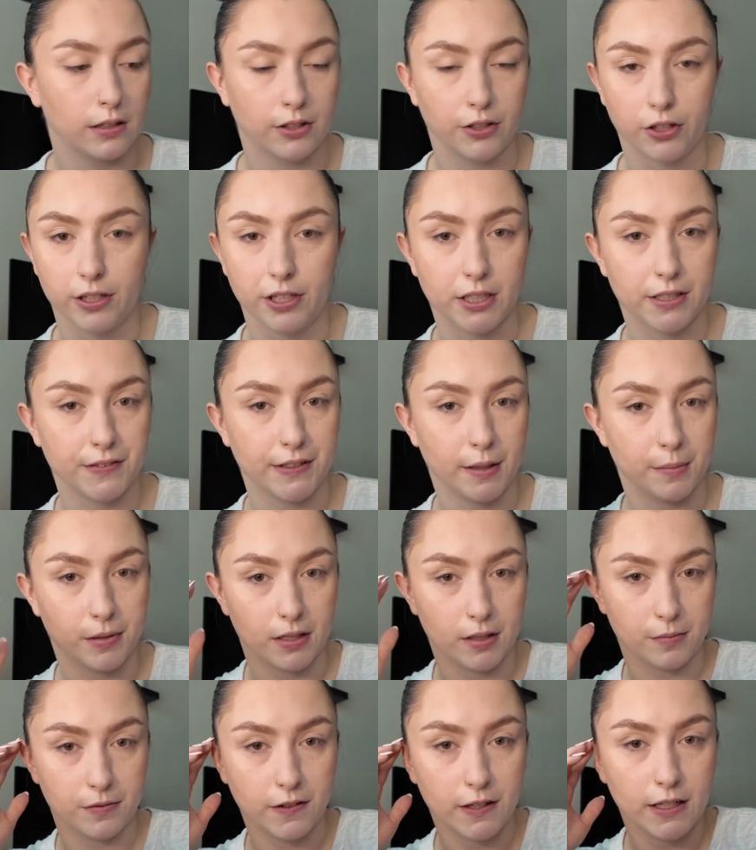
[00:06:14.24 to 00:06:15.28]
literally all the
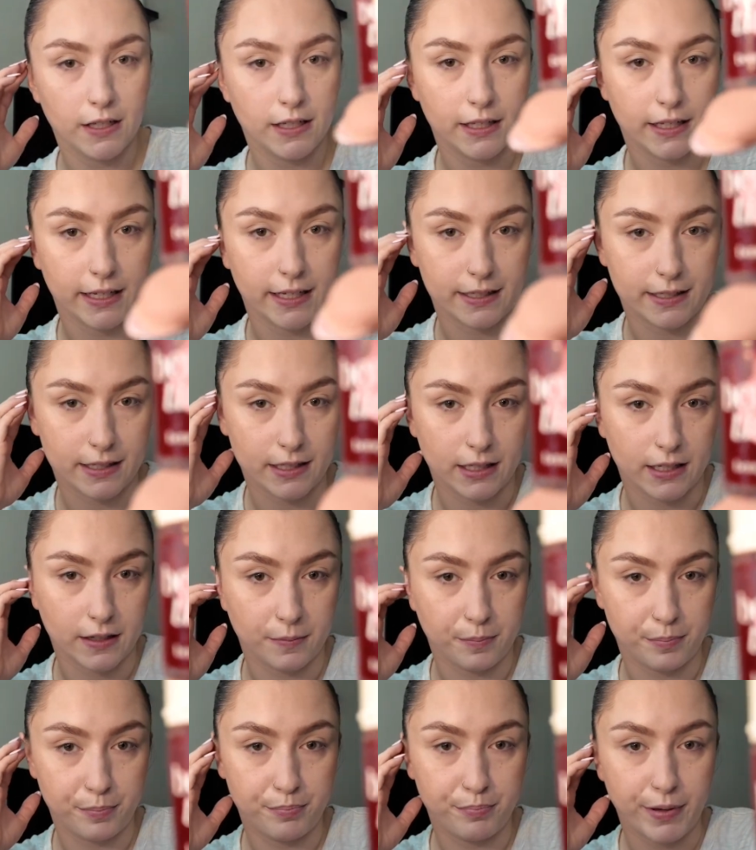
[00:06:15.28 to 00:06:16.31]
above. It's
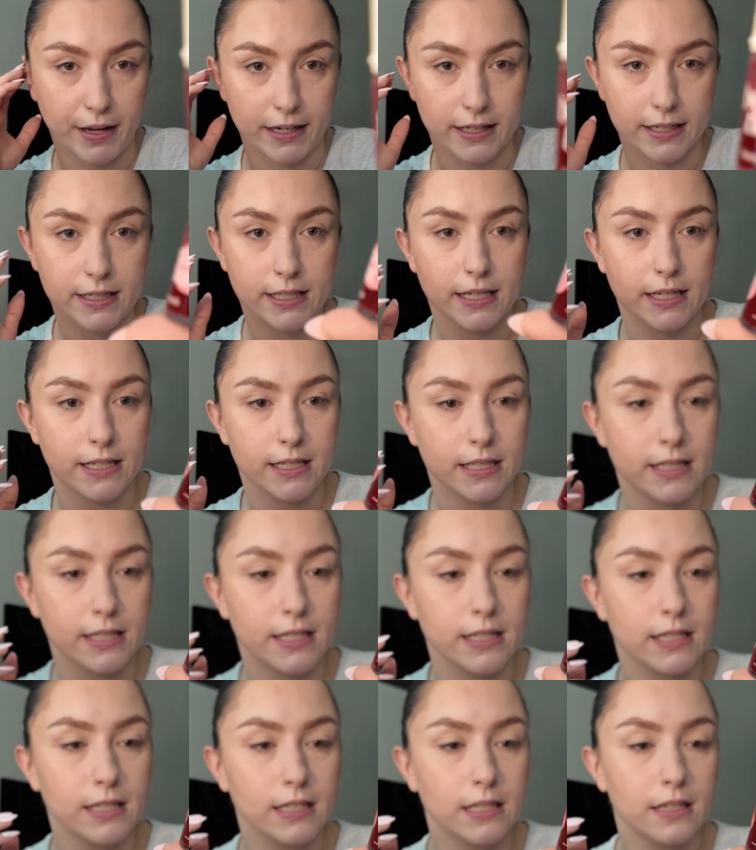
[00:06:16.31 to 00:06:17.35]
the
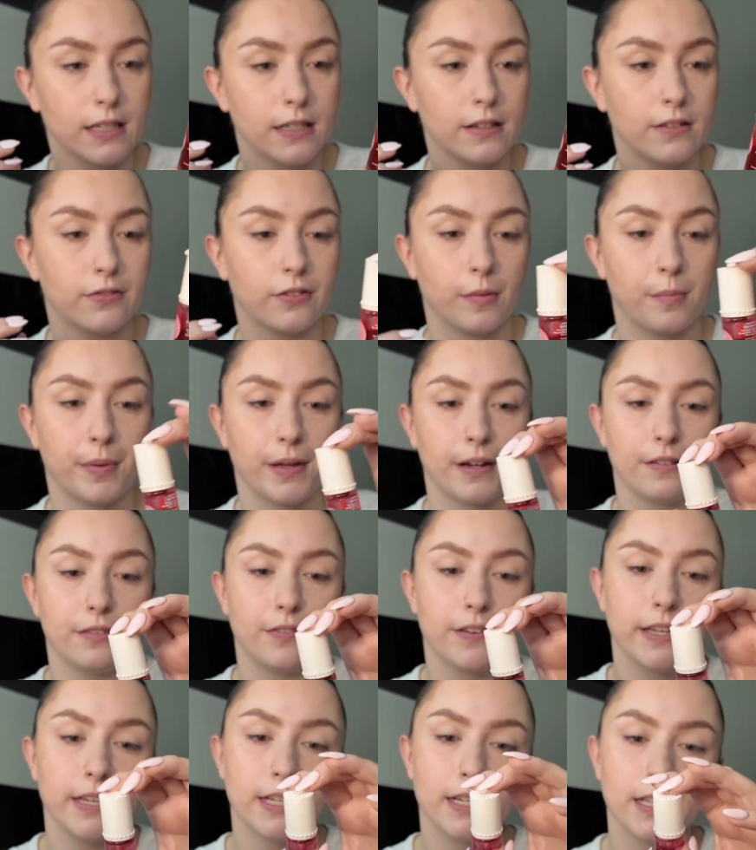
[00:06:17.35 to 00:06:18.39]
Benetint from
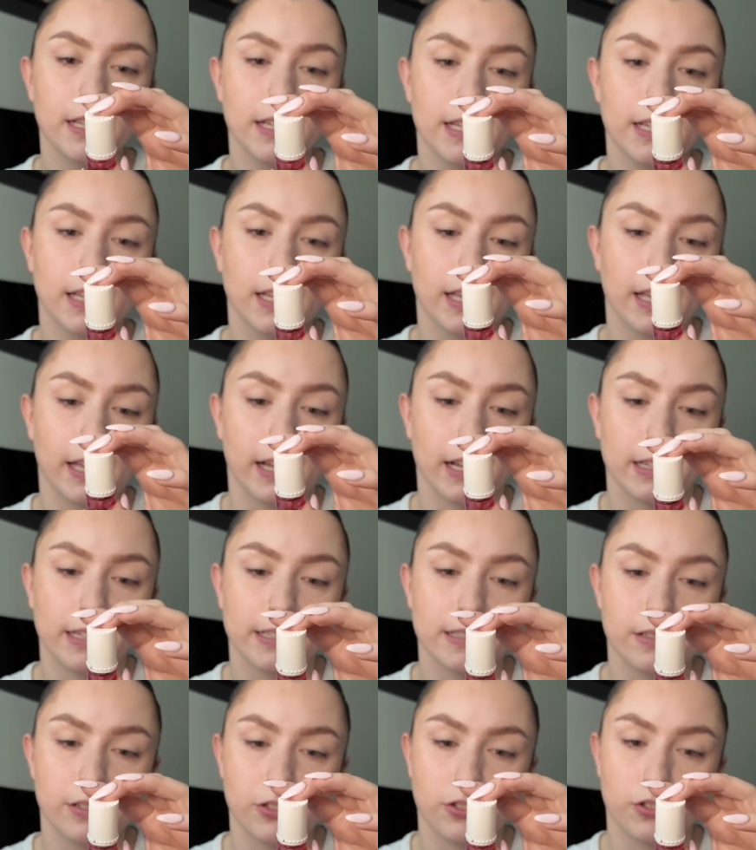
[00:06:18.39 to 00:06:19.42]
Benefit, and
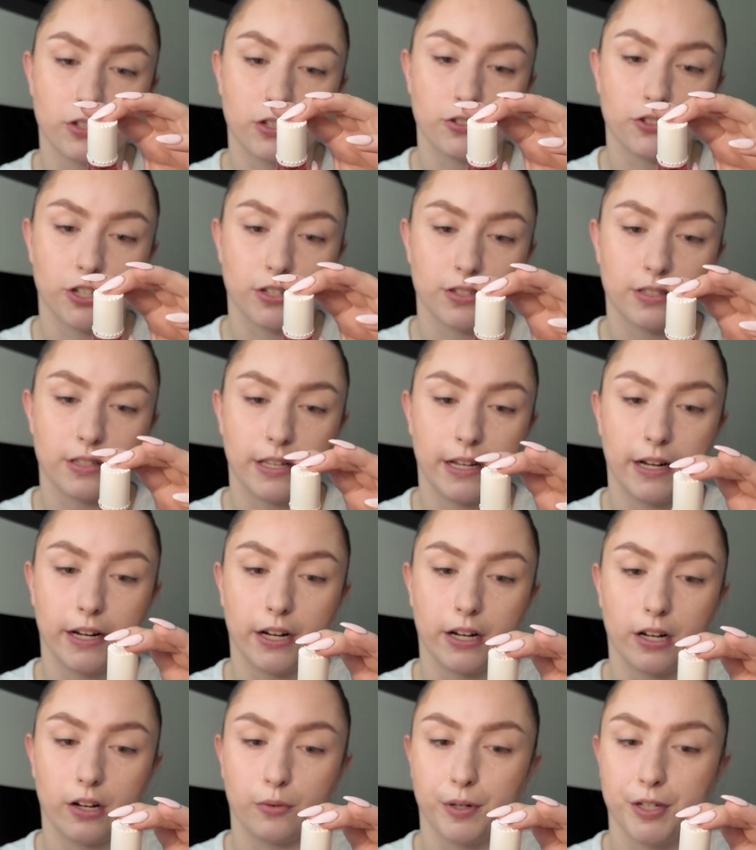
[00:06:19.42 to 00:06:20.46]
this is just
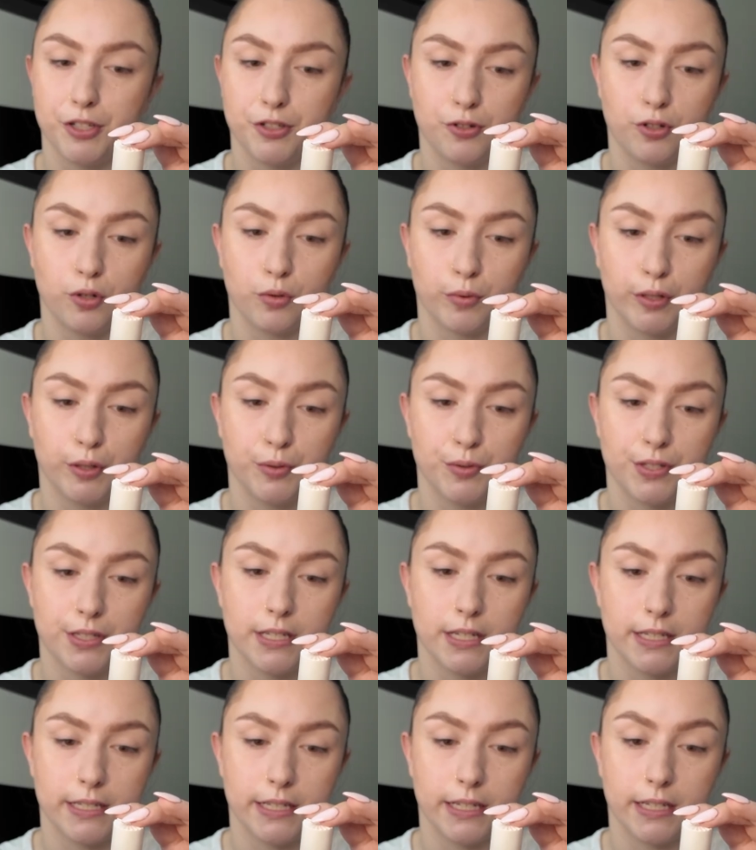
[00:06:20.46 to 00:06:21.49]
their original rose
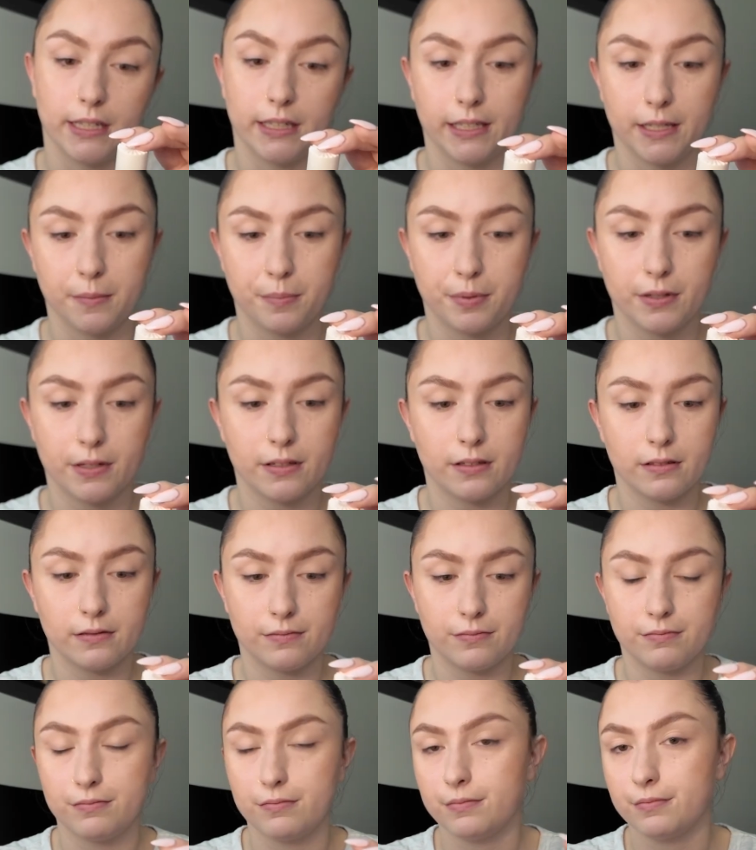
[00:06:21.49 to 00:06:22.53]
tinted lip
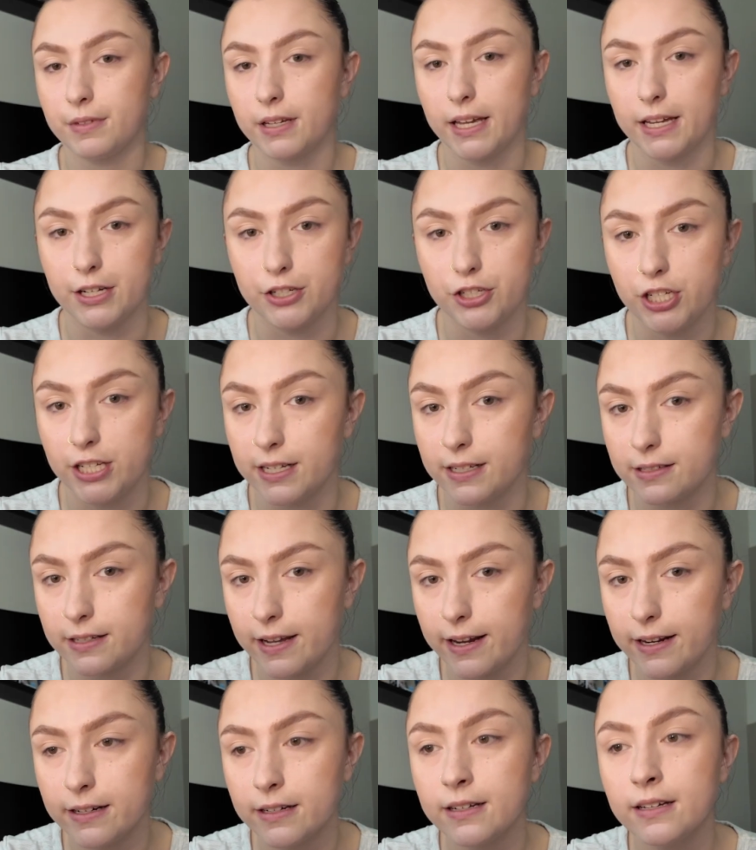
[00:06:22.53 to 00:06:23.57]
and cheek
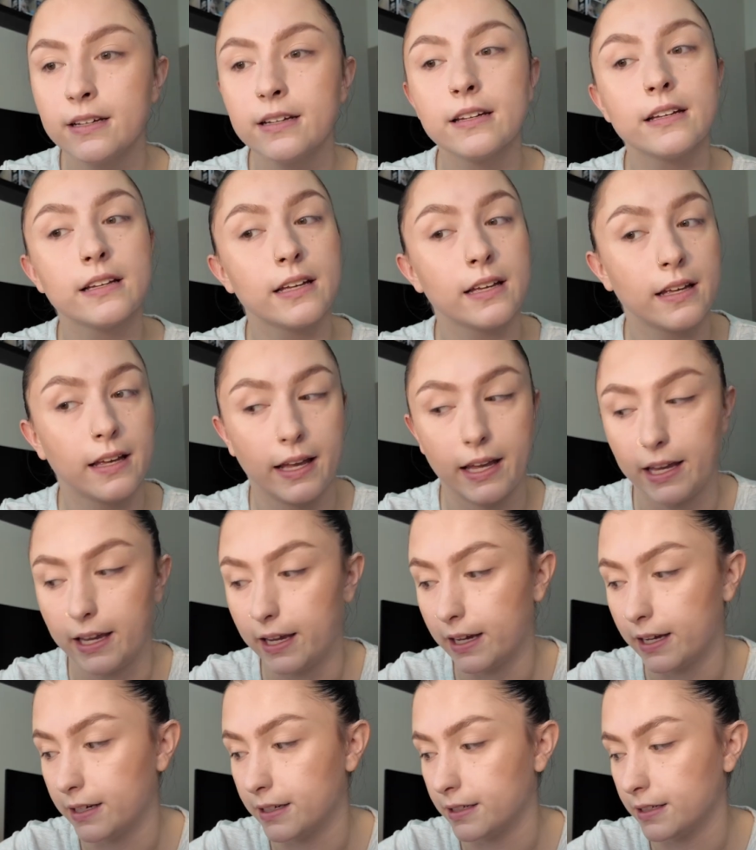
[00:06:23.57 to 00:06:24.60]
stain.
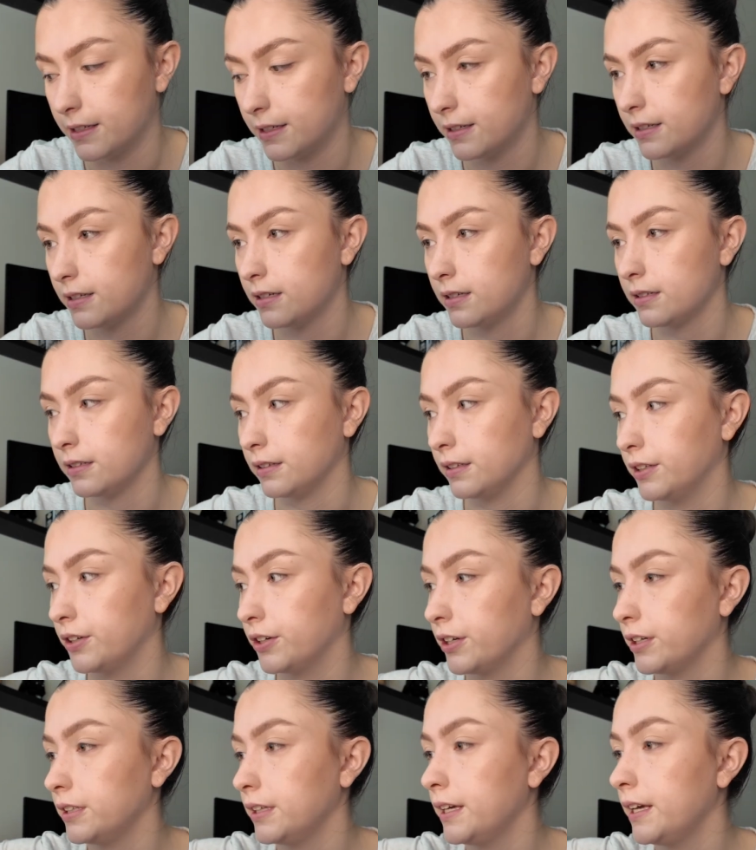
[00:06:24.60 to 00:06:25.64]
And
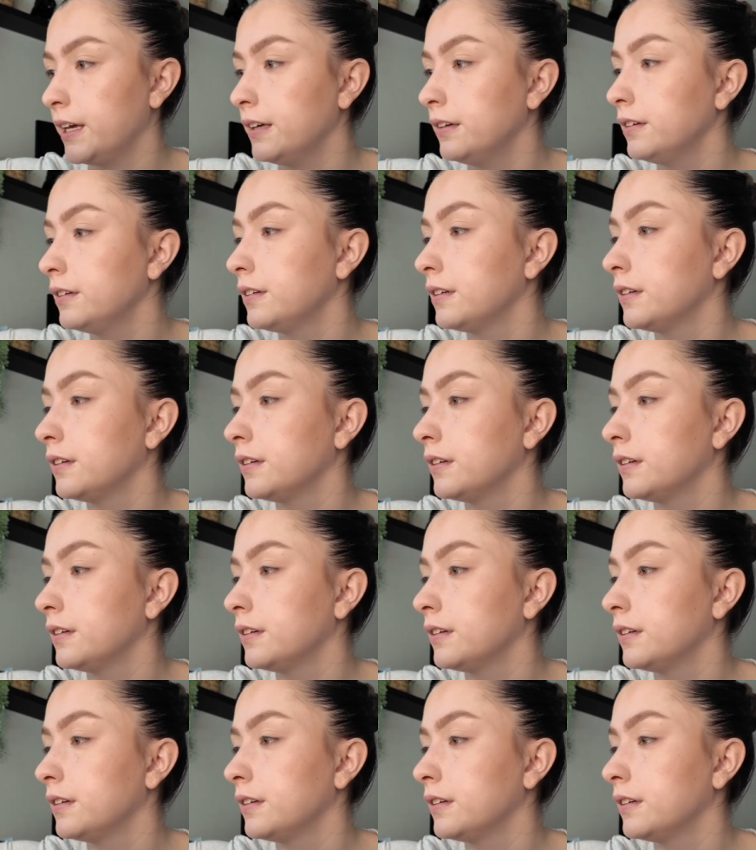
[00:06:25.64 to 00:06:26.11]
literally,